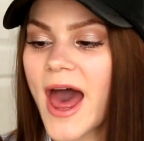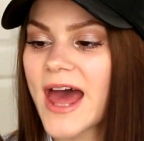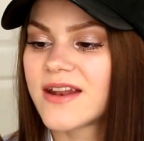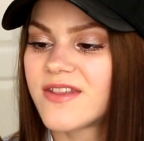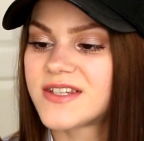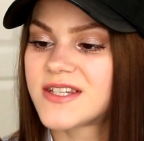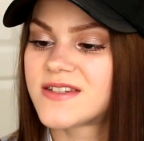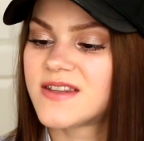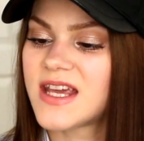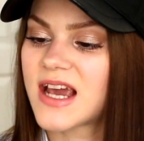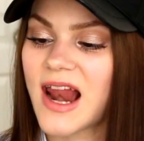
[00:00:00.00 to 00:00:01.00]
and this
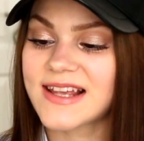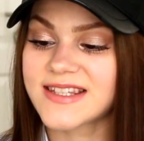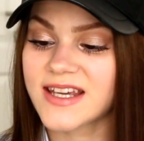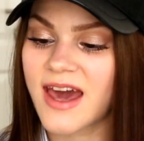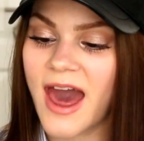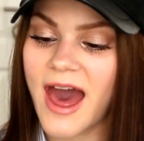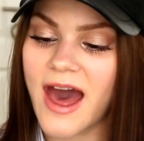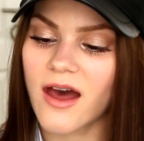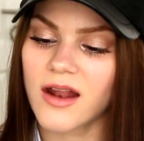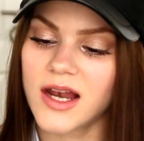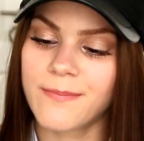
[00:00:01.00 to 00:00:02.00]
is the Classic
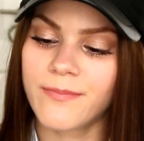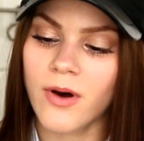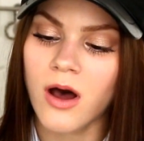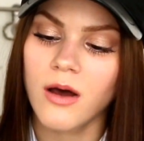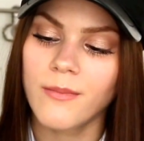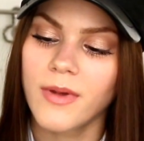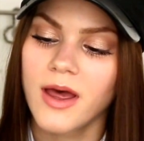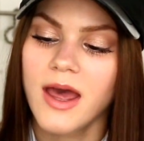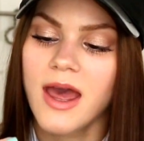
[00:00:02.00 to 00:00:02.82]
Care Lip Balm